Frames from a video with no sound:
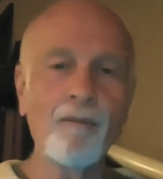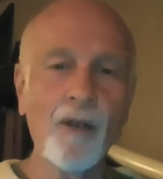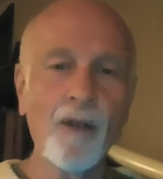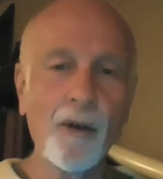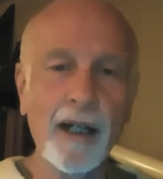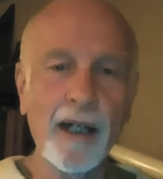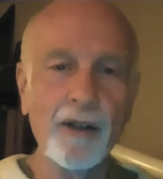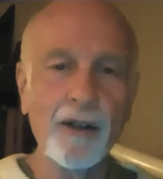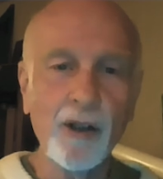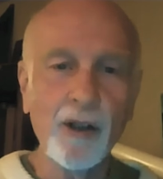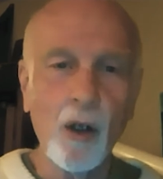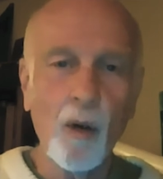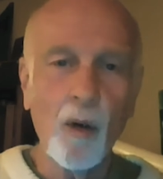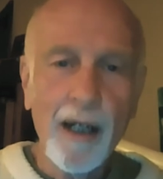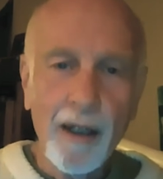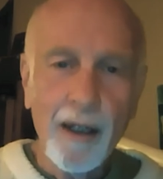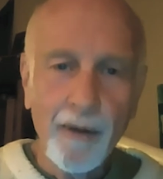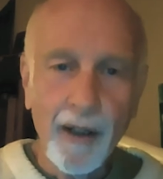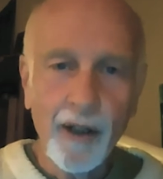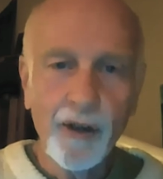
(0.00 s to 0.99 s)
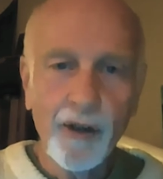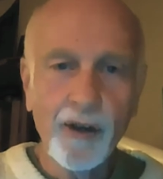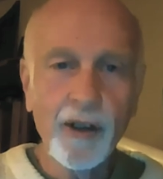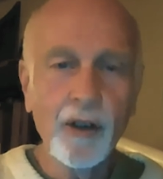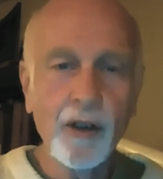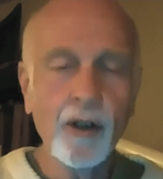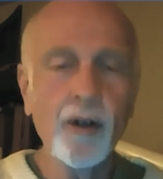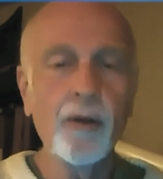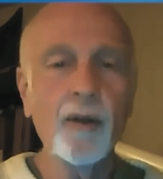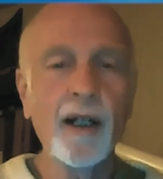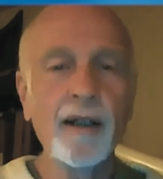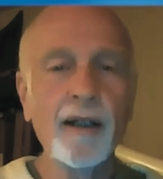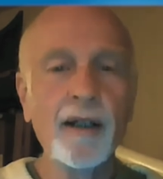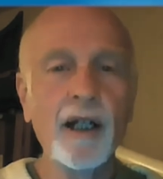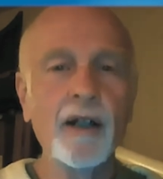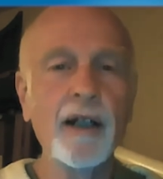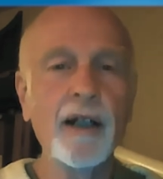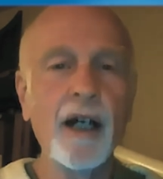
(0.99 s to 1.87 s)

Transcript: okay, so there's the earth right there.